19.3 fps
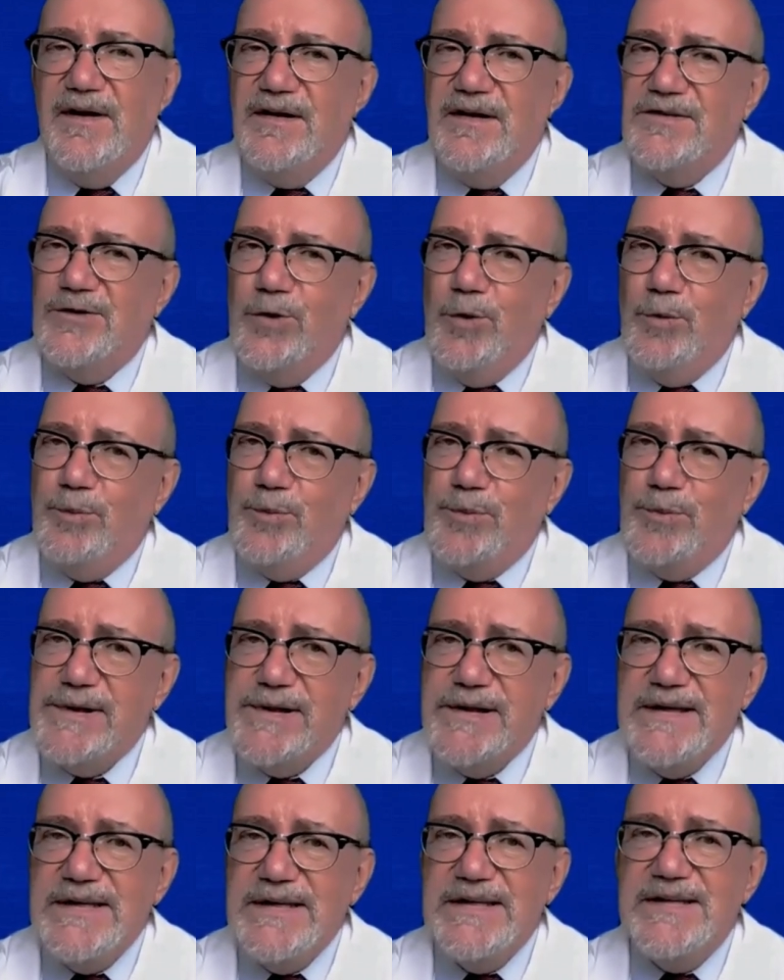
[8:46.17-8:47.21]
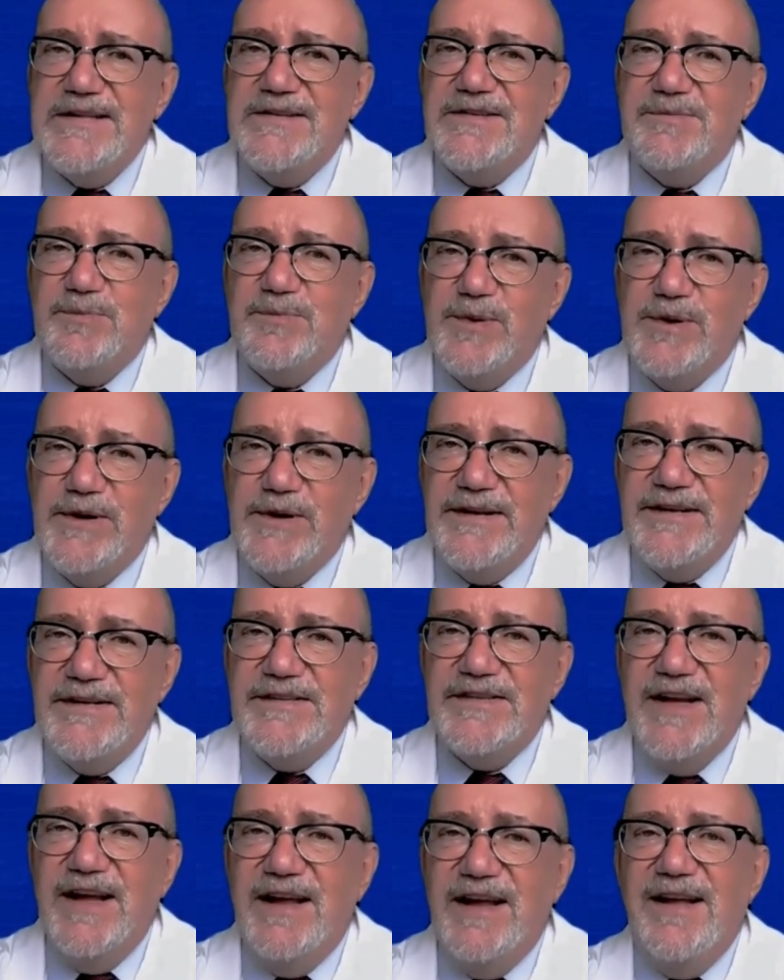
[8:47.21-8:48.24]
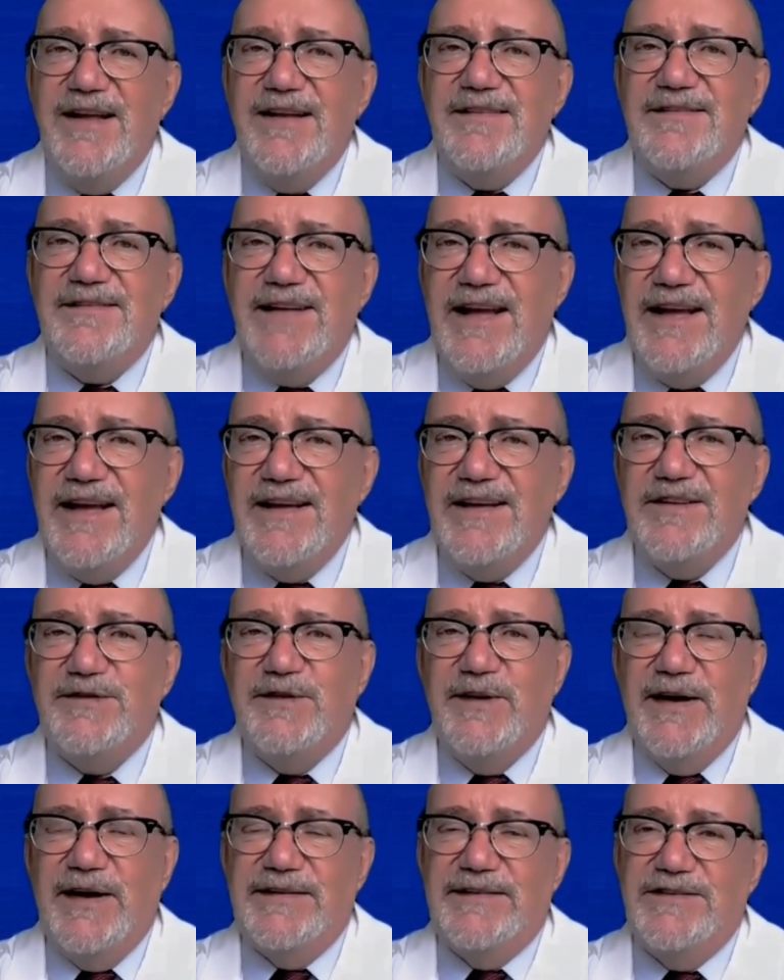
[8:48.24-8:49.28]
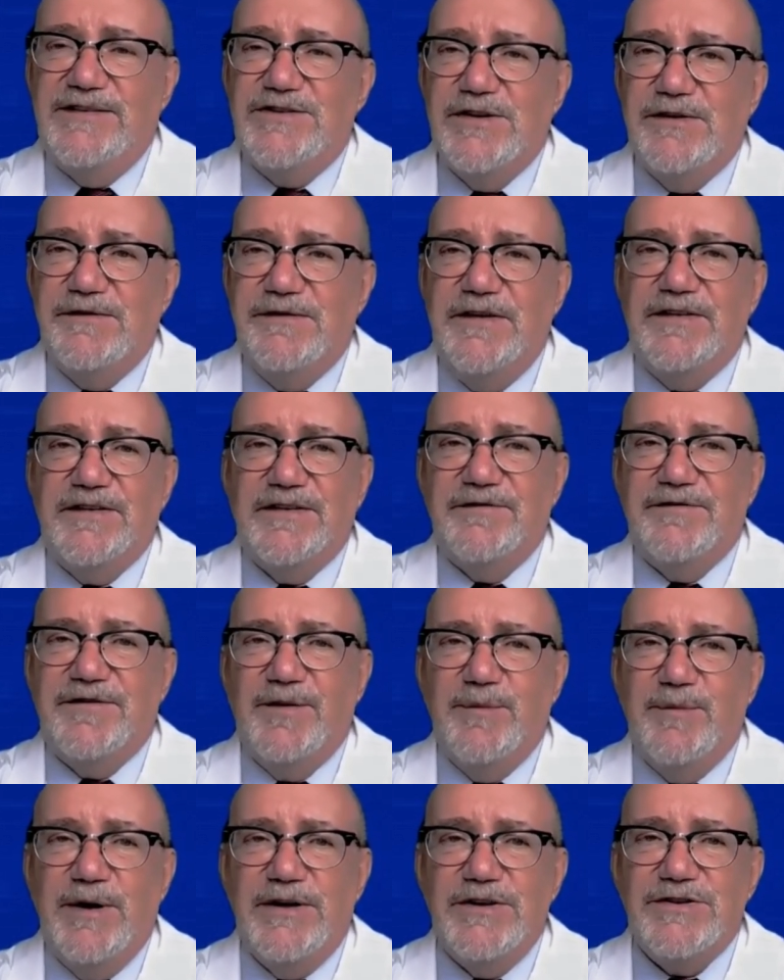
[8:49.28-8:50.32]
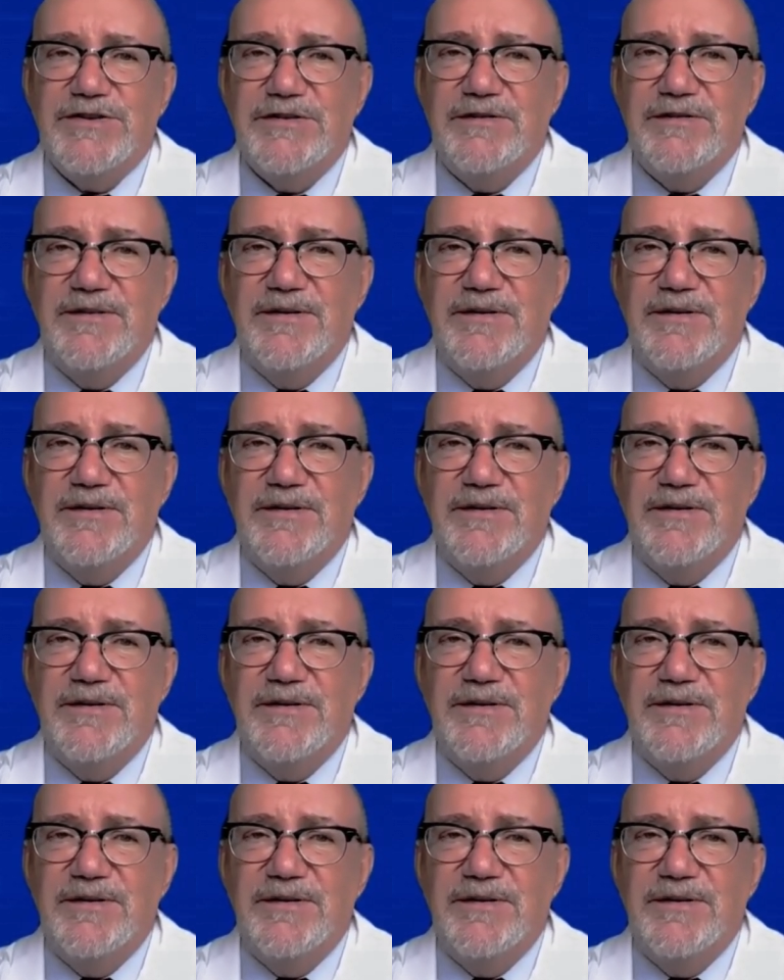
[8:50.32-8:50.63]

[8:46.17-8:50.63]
So please, please take advantage of this information.